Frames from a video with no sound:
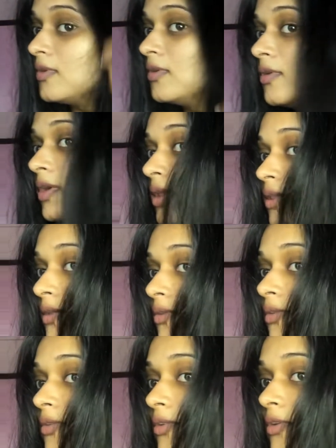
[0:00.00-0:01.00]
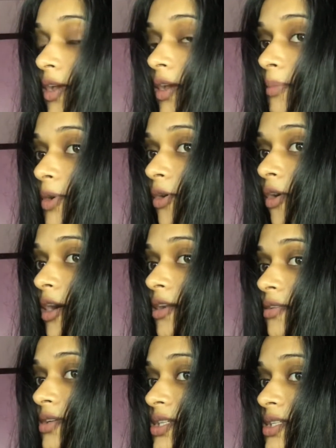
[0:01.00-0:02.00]
Okay, this is looking a bit odd, and
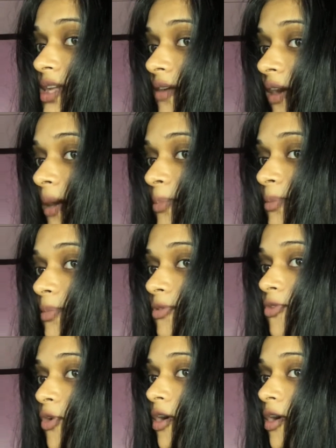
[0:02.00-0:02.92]
this has never happened before.